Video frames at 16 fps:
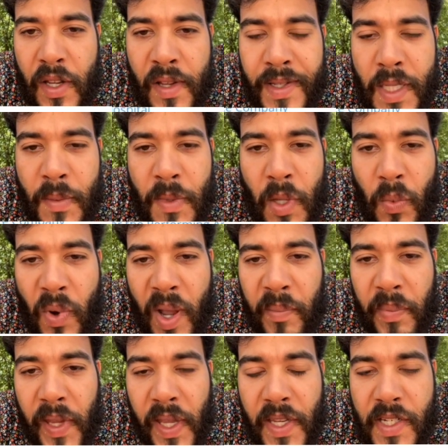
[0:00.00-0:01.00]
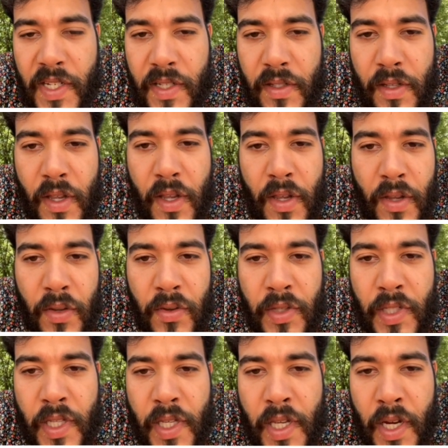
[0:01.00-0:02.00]
some of the web pages, you
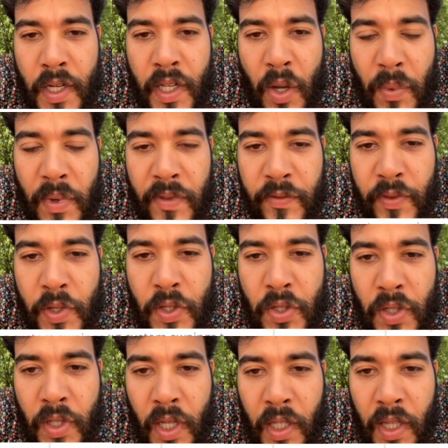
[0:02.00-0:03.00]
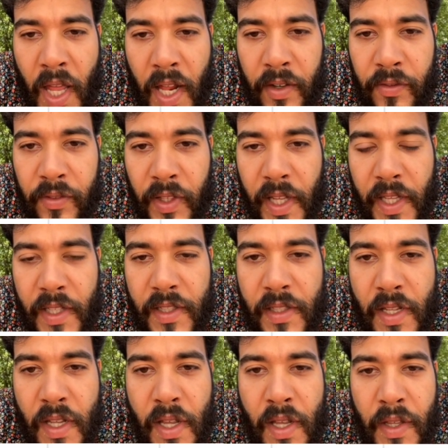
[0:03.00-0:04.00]
see here that we featured a lot of
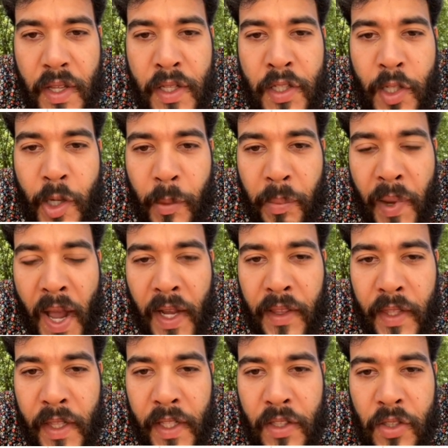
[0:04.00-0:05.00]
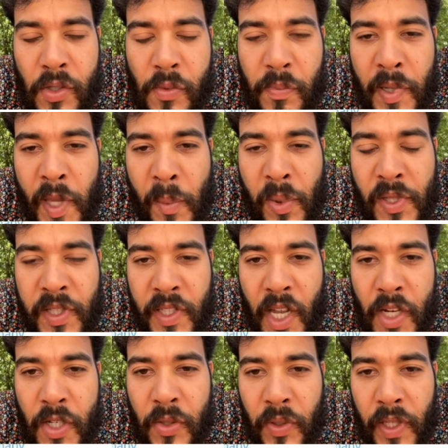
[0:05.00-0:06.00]
links. This is our backlink to people
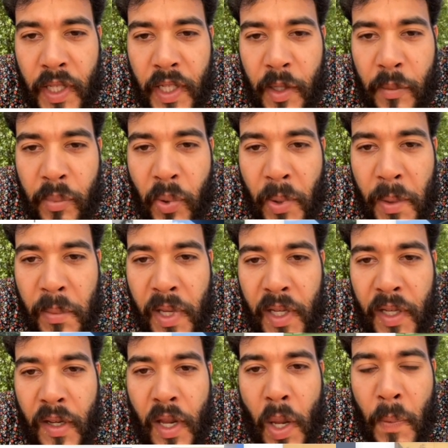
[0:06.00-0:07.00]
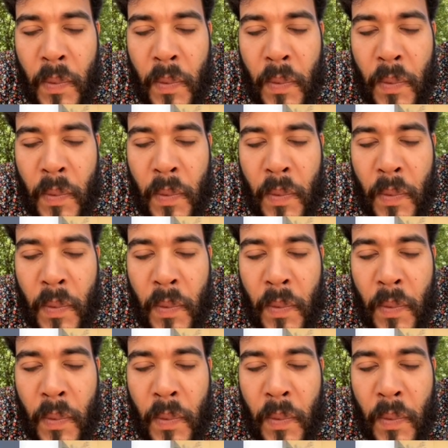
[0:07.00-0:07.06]
scheduling an appointment. We